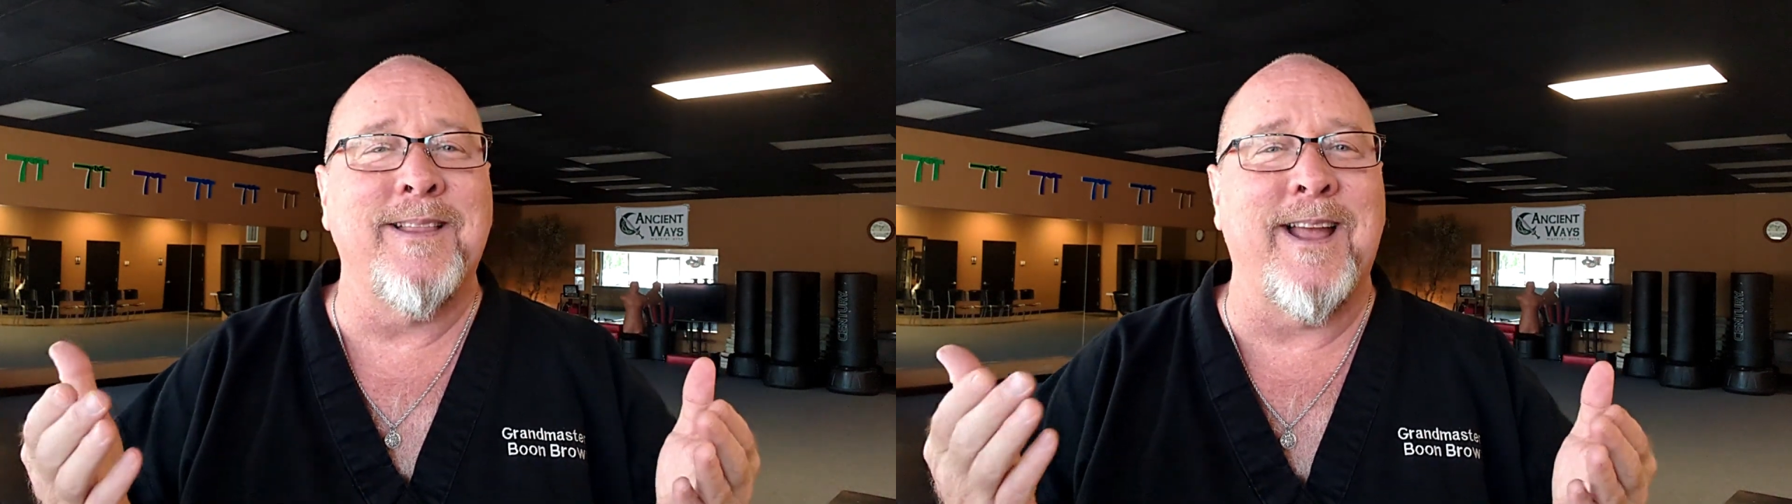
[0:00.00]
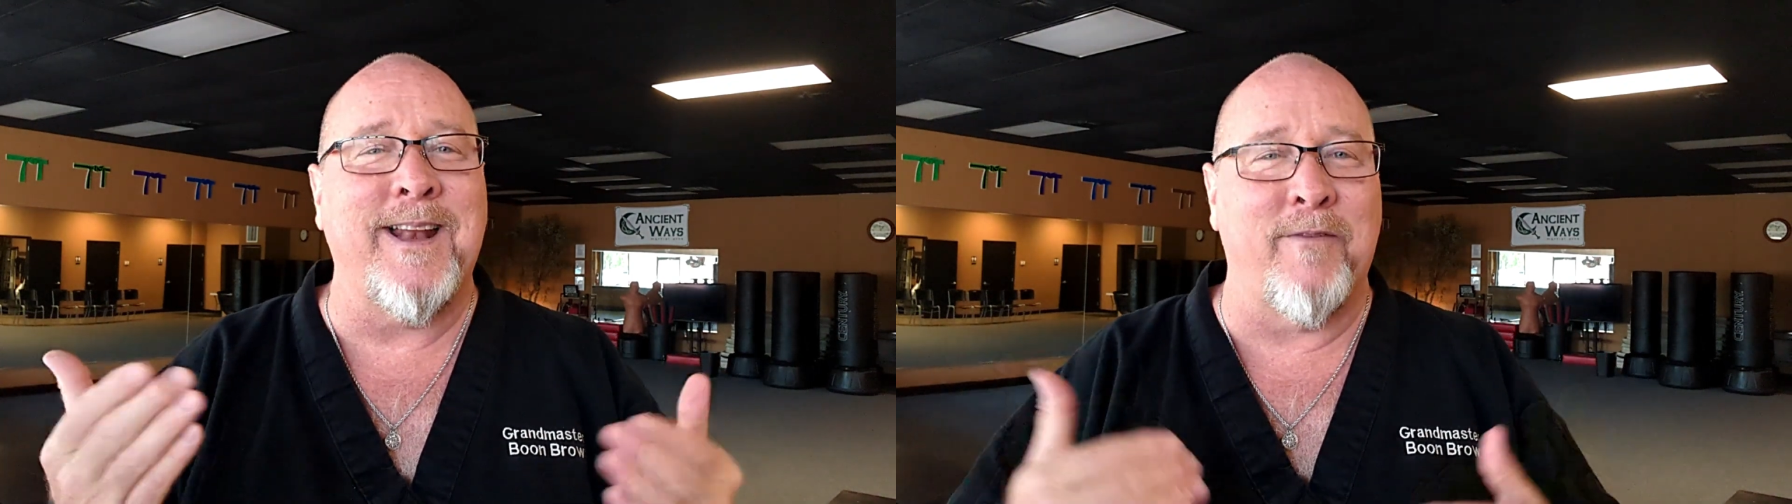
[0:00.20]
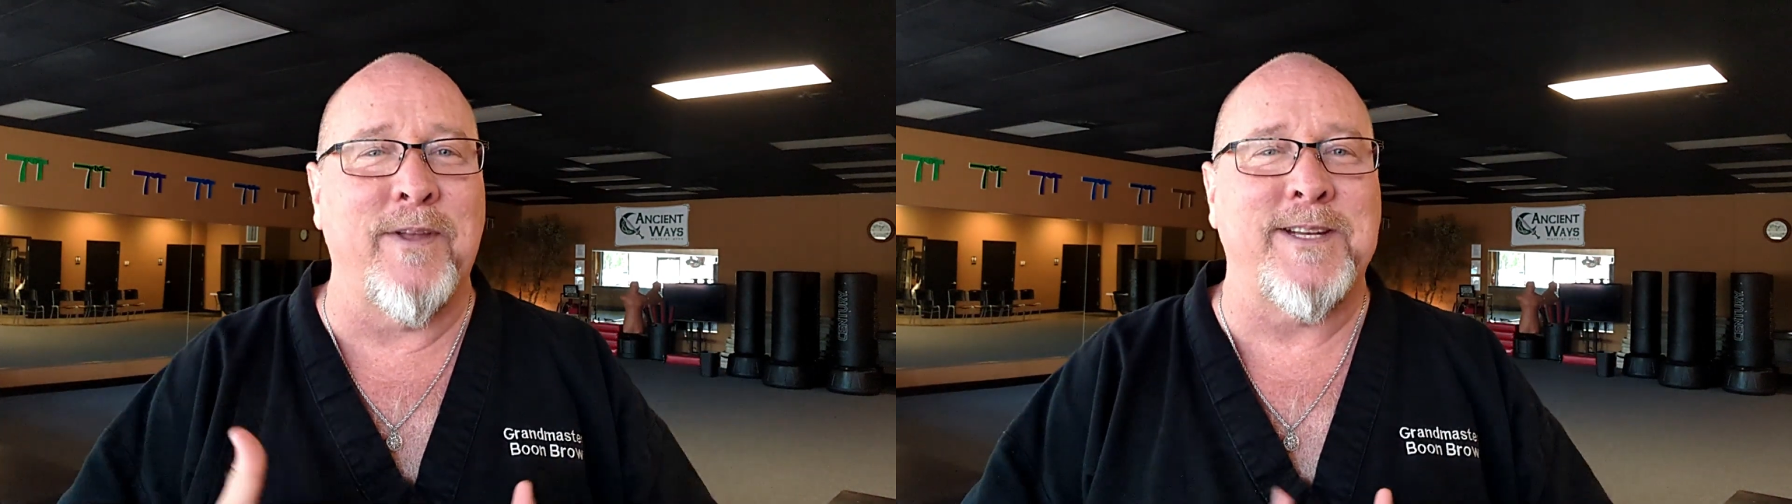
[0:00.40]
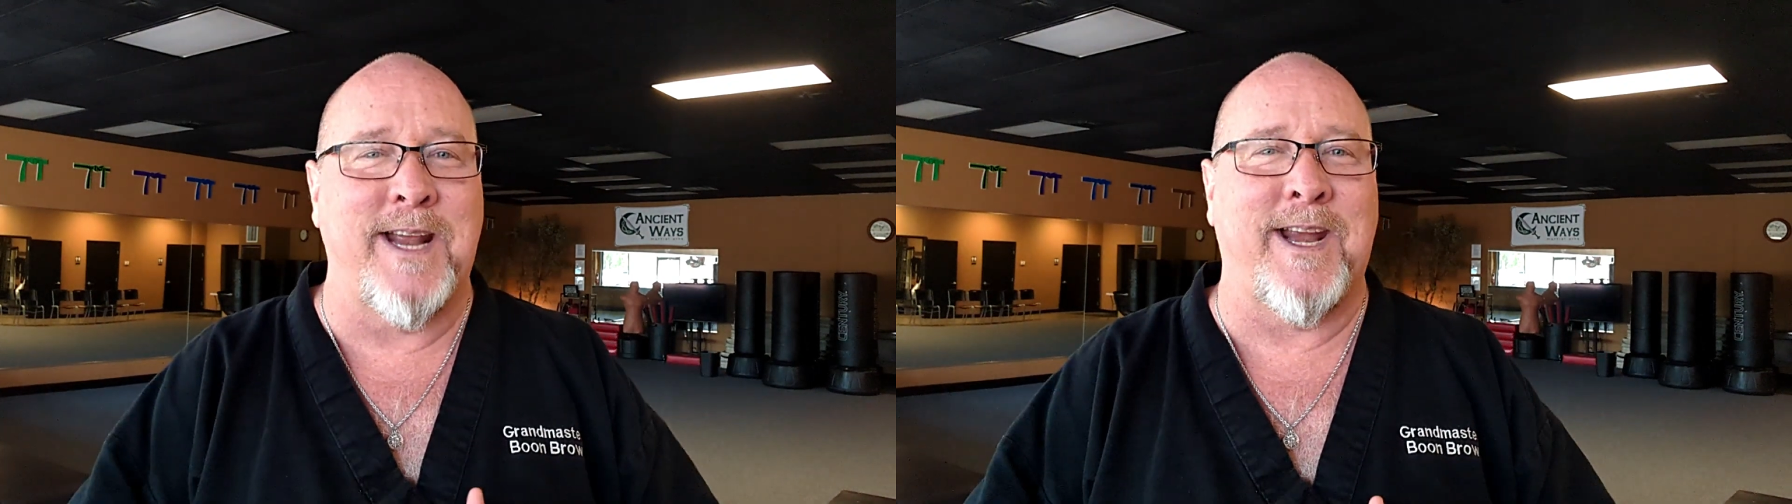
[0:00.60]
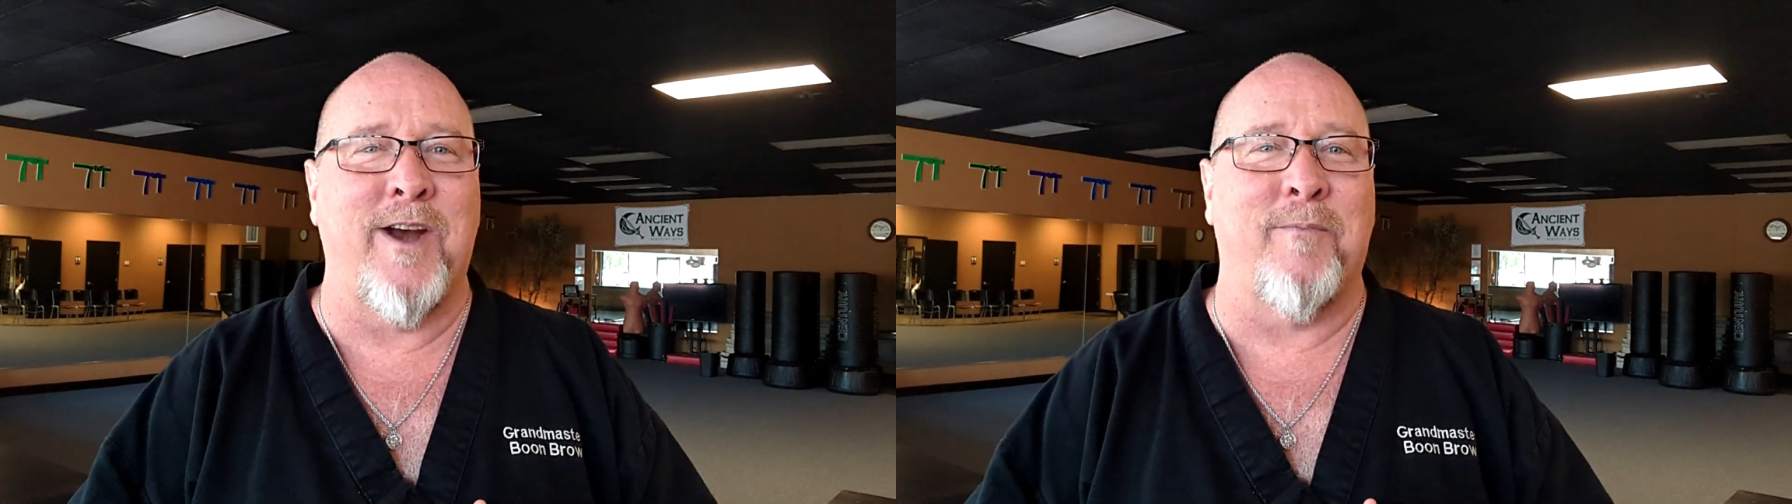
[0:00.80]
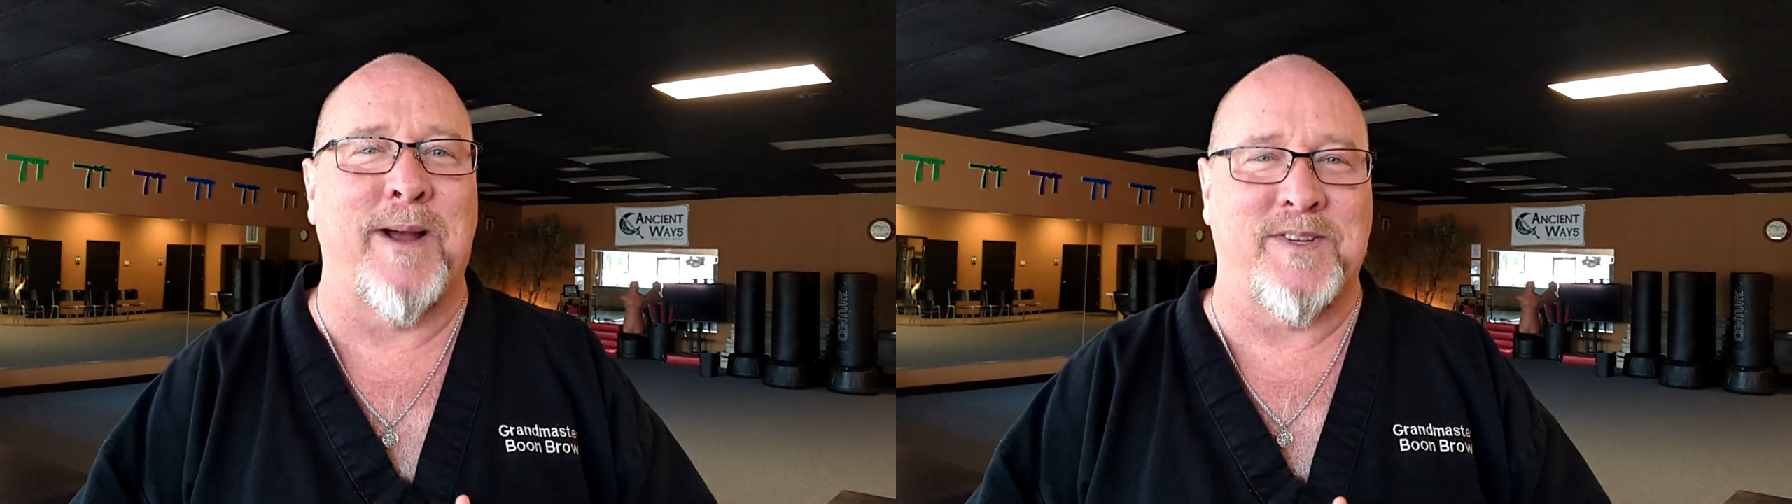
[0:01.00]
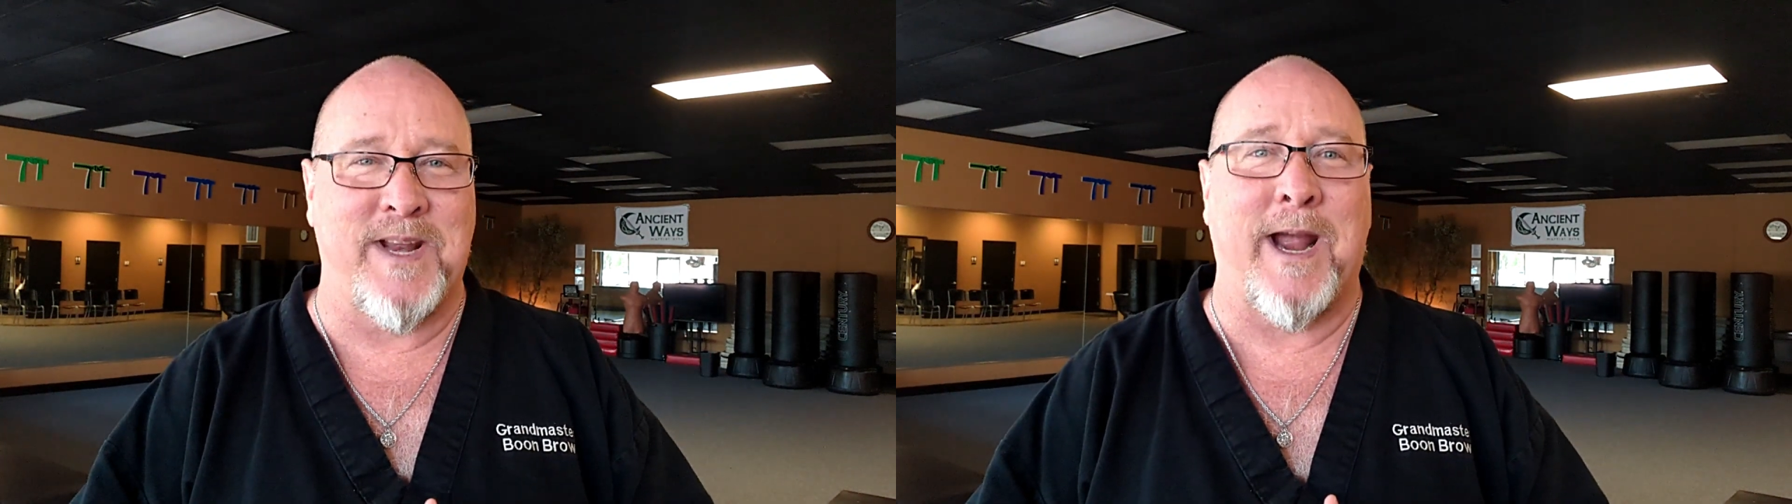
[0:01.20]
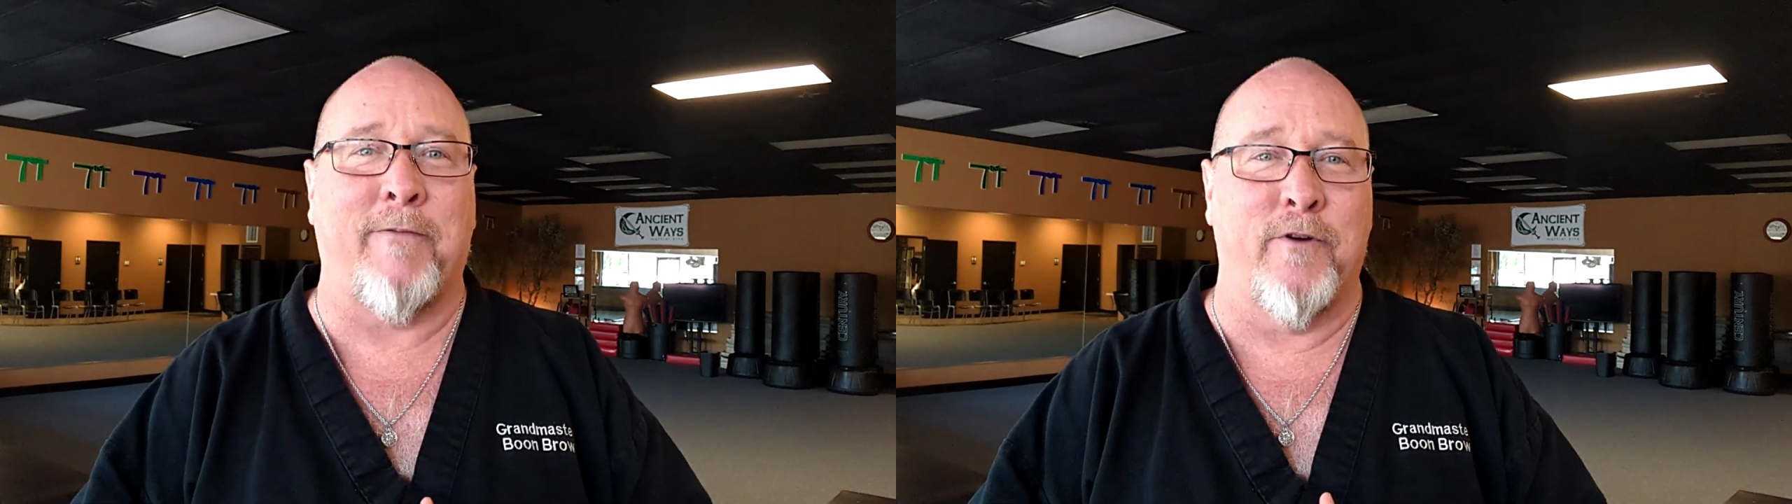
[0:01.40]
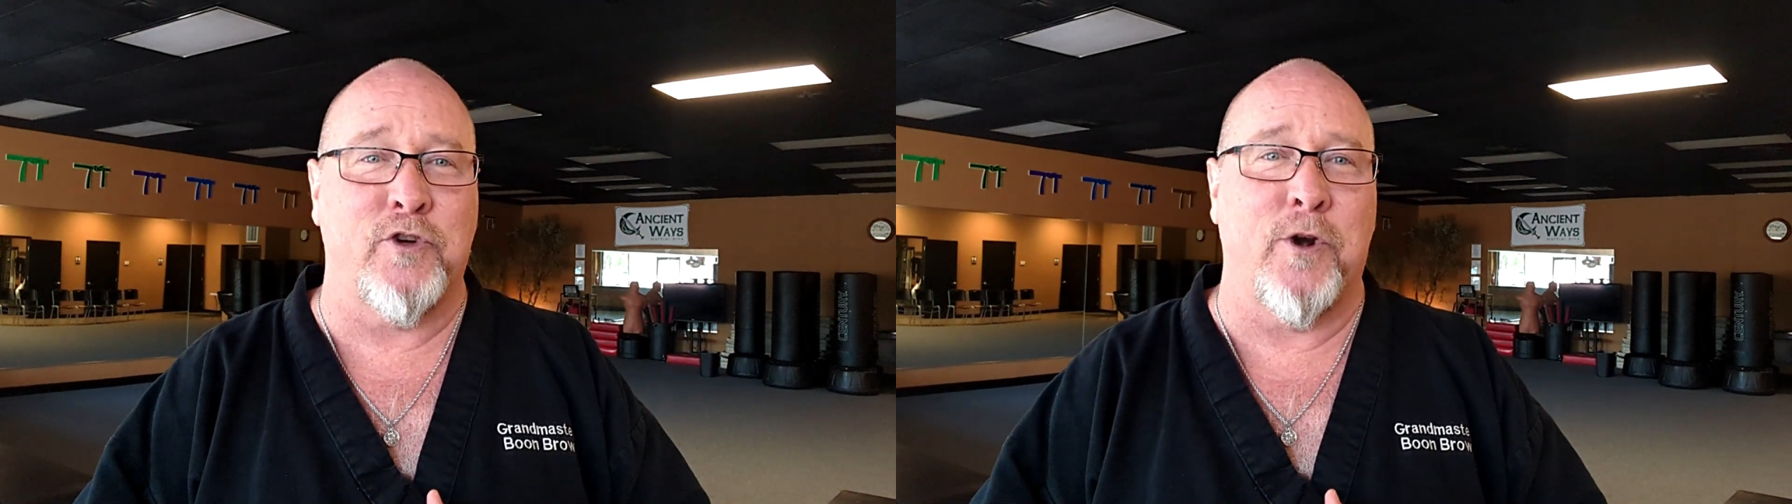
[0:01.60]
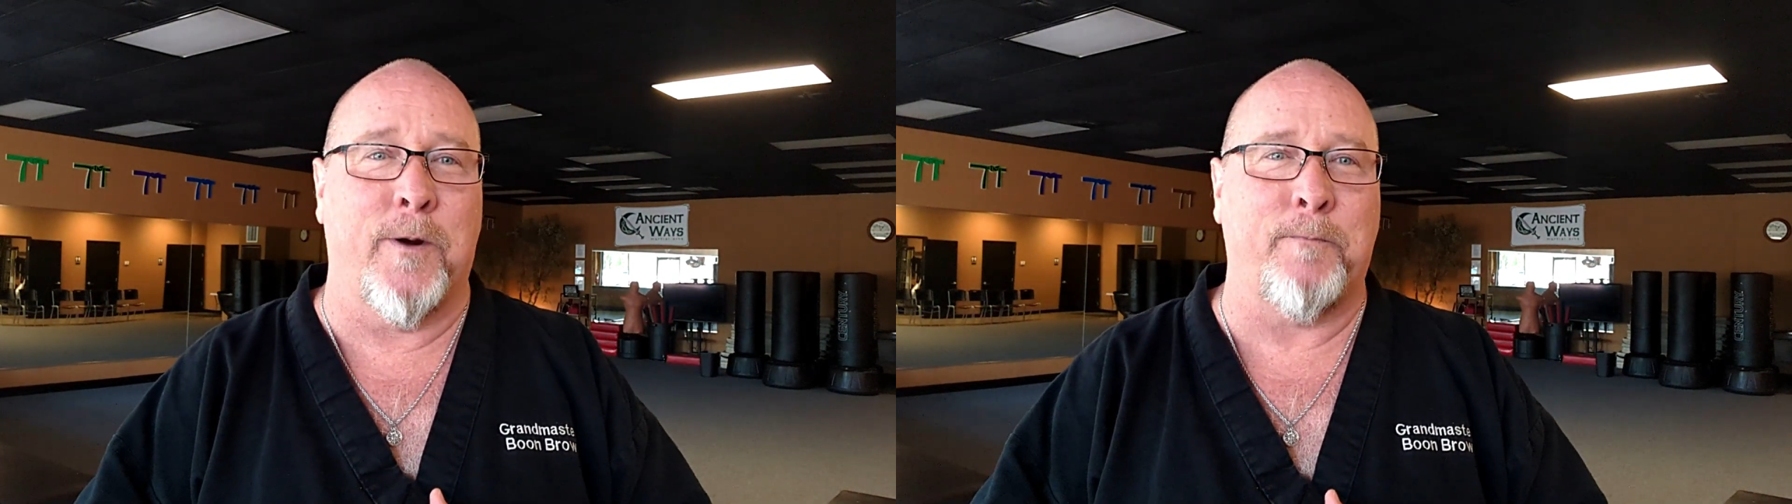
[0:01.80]
They definitely take care of my staff for
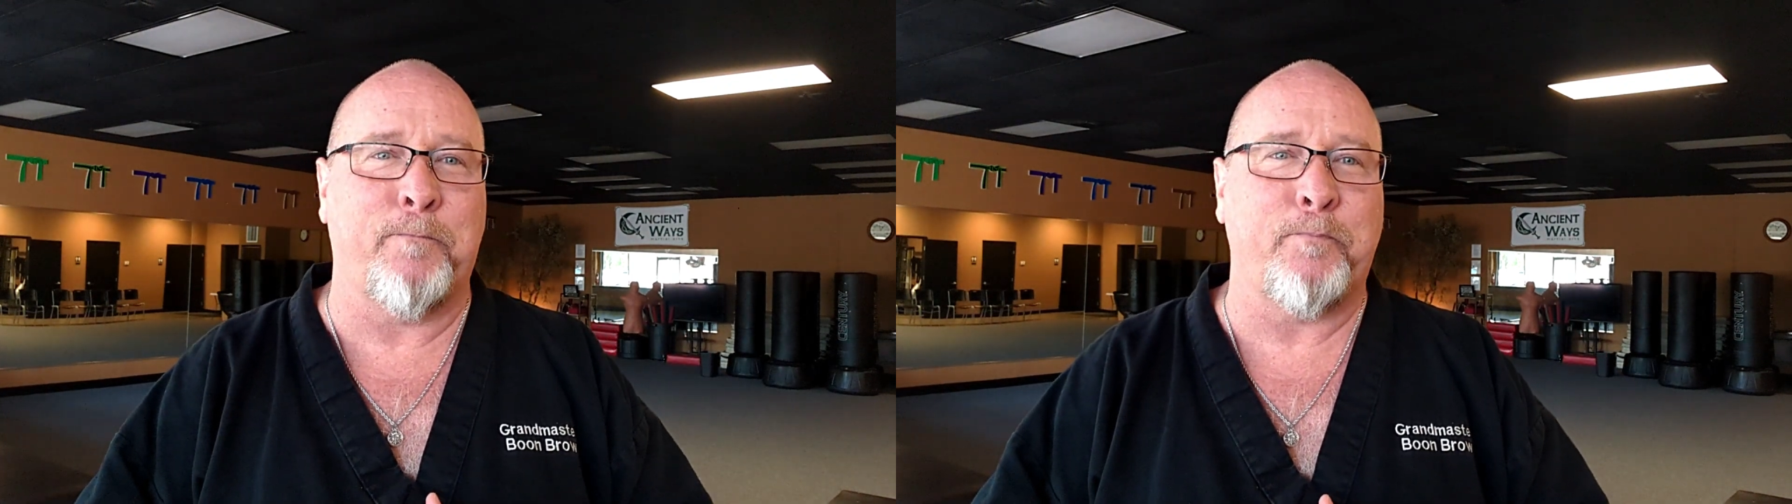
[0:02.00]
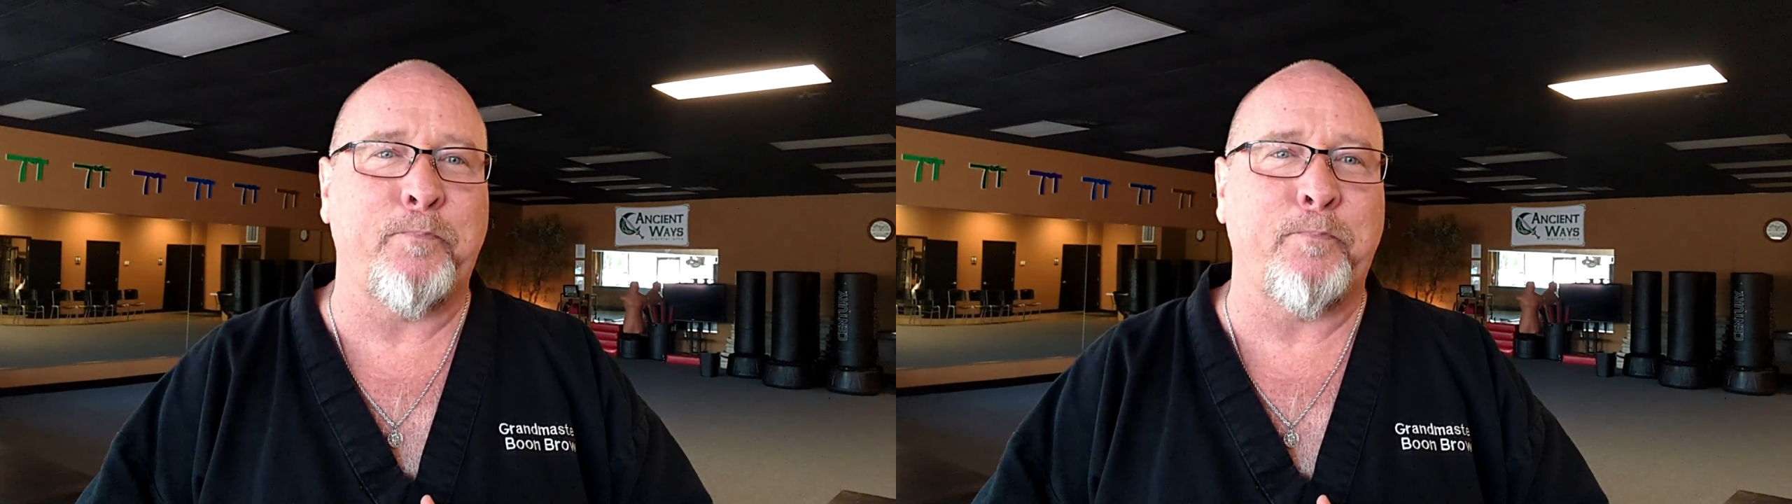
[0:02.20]
sure.